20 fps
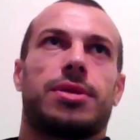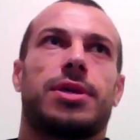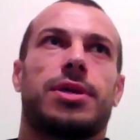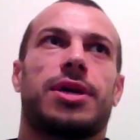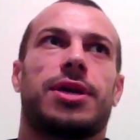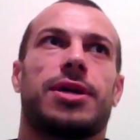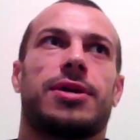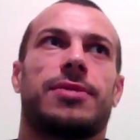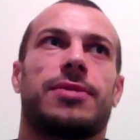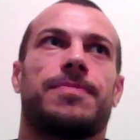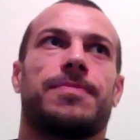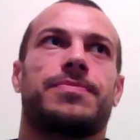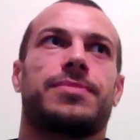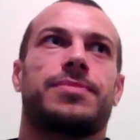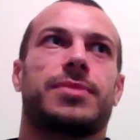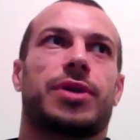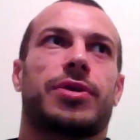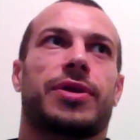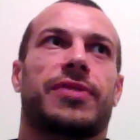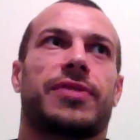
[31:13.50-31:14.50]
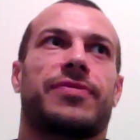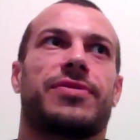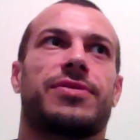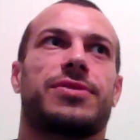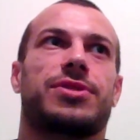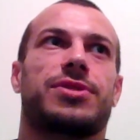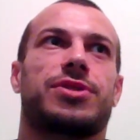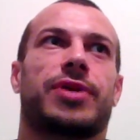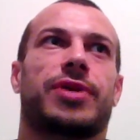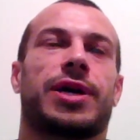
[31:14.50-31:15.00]
going
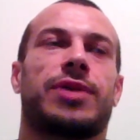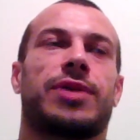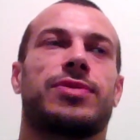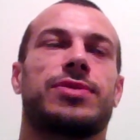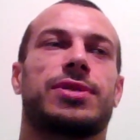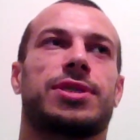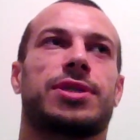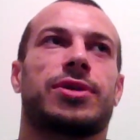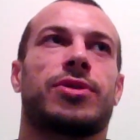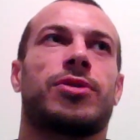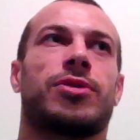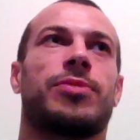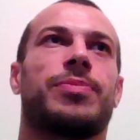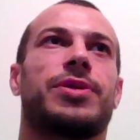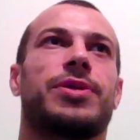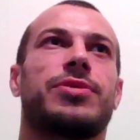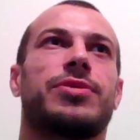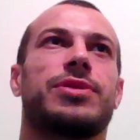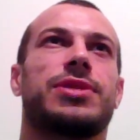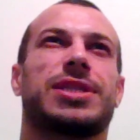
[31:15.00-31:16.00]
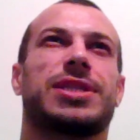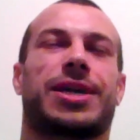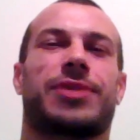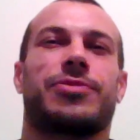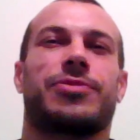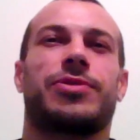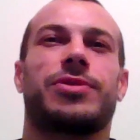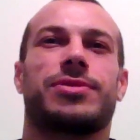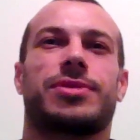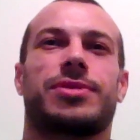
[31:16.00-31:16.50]
for triangles and so on. But he's like
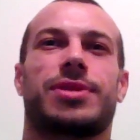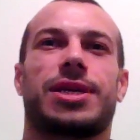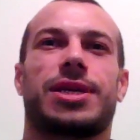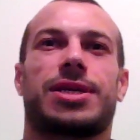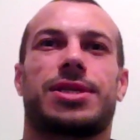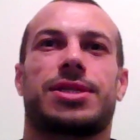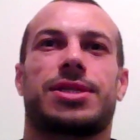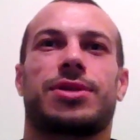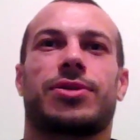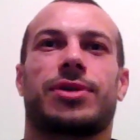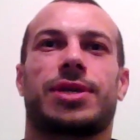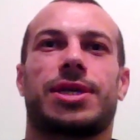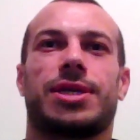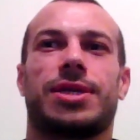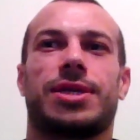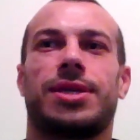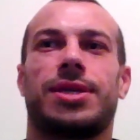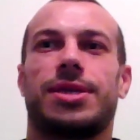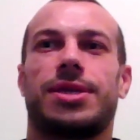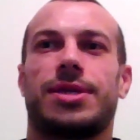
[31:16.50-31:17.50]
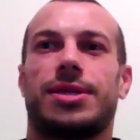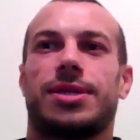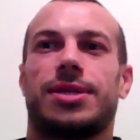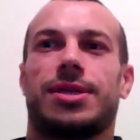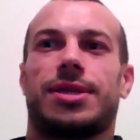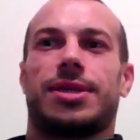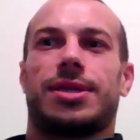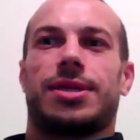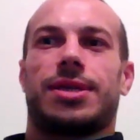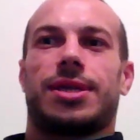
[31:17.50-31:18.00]
a real thick, stocky
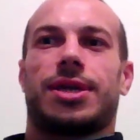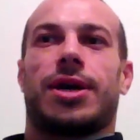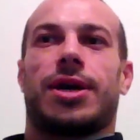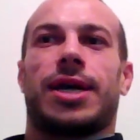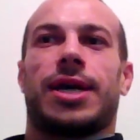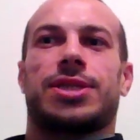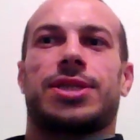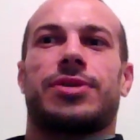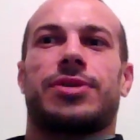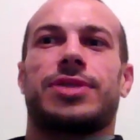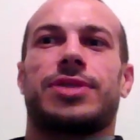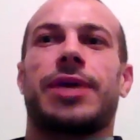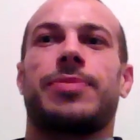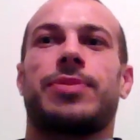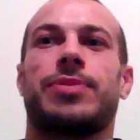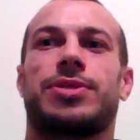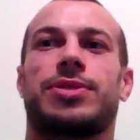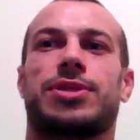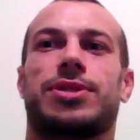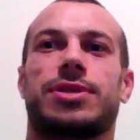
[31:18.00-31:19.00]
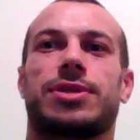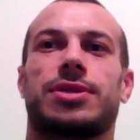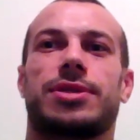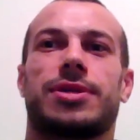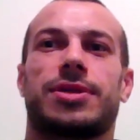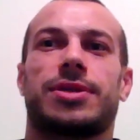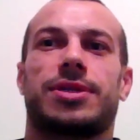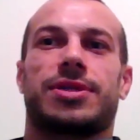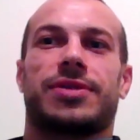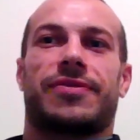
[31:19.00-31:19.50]
guy. So he was able
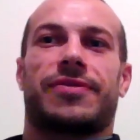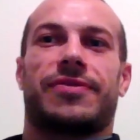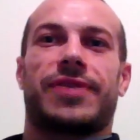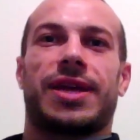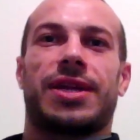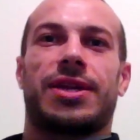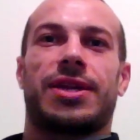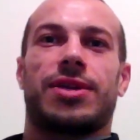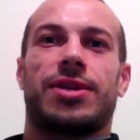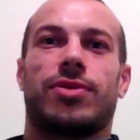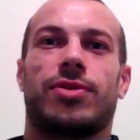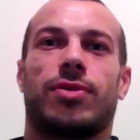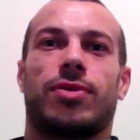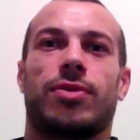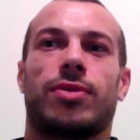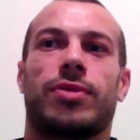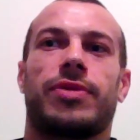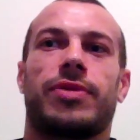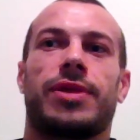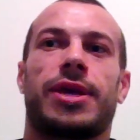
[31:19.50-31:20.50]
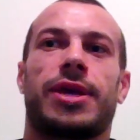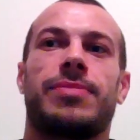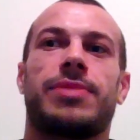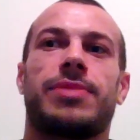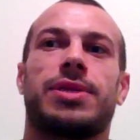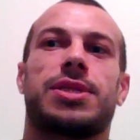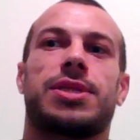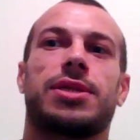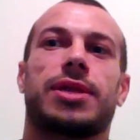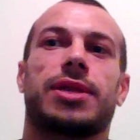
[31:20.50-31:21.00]
to defend all of
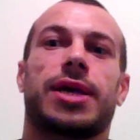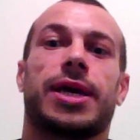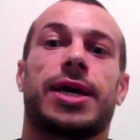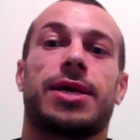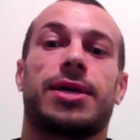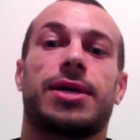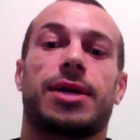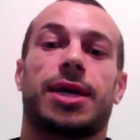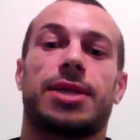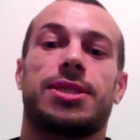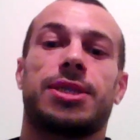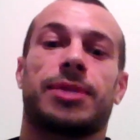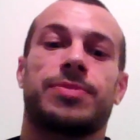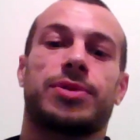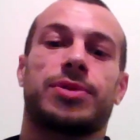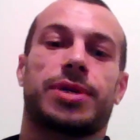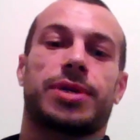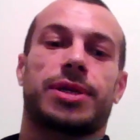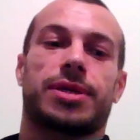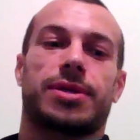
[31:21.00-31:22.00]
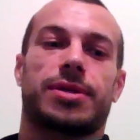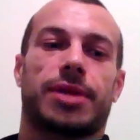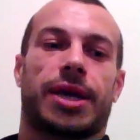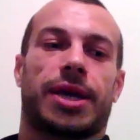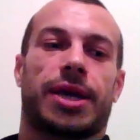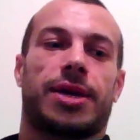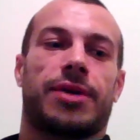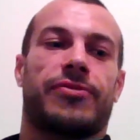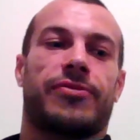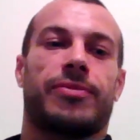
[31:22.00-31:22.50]
them until I jumped on
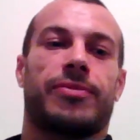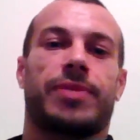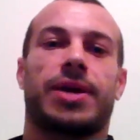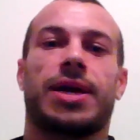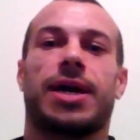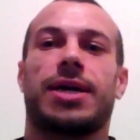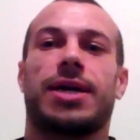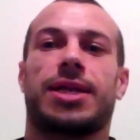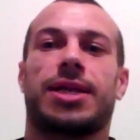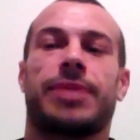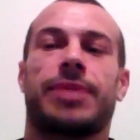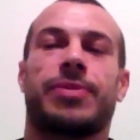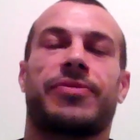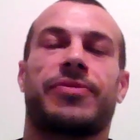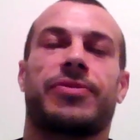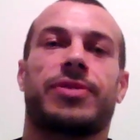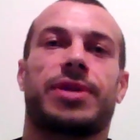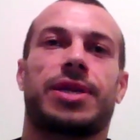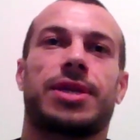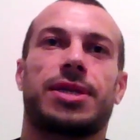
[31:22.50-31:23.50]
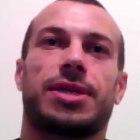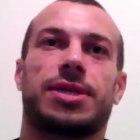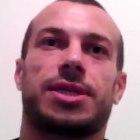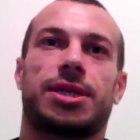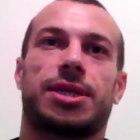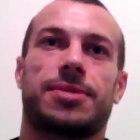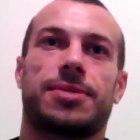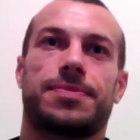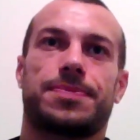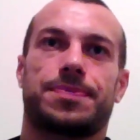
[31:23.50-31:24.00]
from guard, came up for a
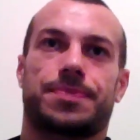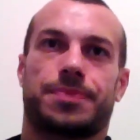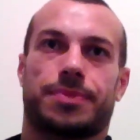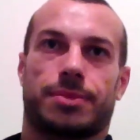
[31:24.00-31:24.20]
guillotine.